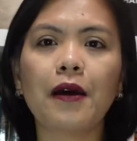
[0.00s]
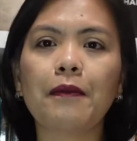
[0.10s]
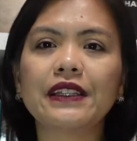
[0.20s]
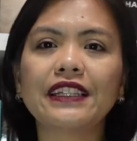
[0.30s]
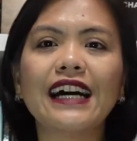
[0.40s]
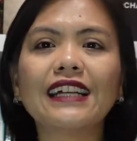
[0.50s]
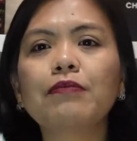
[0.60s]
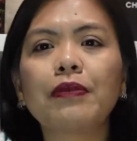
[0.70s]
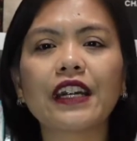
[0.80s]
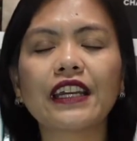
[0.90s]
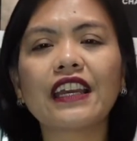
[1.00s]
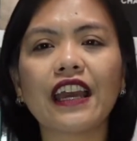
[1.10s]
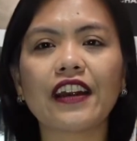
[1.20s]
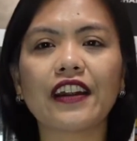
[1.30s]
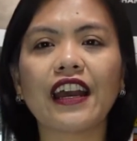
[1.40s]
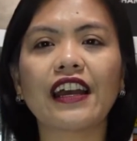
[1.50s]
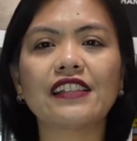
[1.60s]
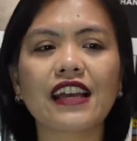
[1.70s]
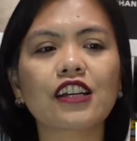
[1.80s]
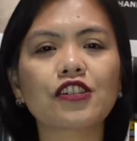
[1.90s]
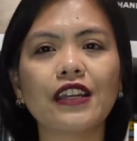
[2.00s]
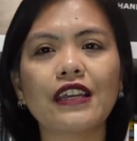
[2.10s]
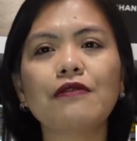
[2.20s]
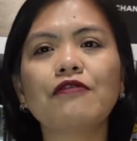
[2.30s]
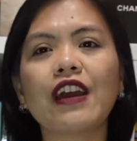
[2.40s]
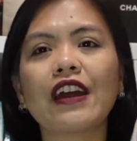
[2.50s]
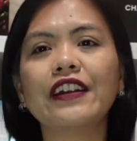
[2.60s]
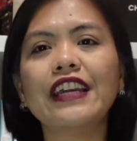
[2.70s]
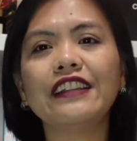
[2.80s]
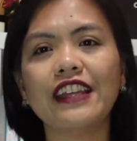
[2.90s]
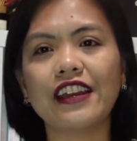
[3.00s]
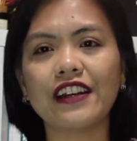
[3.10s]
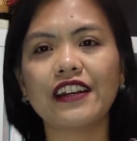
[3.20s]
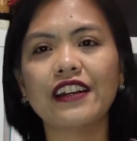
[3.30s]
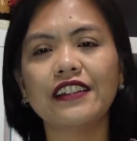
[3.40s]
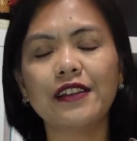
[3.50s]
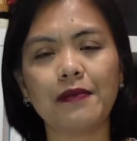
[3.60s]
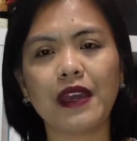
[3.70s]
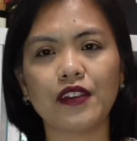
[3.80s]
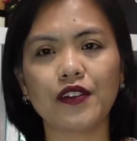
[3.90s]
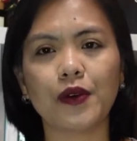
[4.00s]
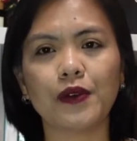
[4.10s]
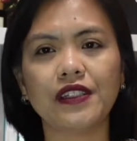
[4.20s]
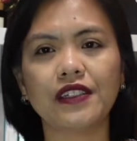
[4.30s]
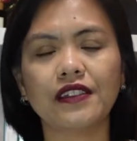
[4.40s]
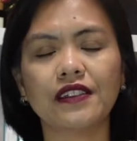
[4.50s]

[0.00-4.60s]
but that parking area is actually very near the main road.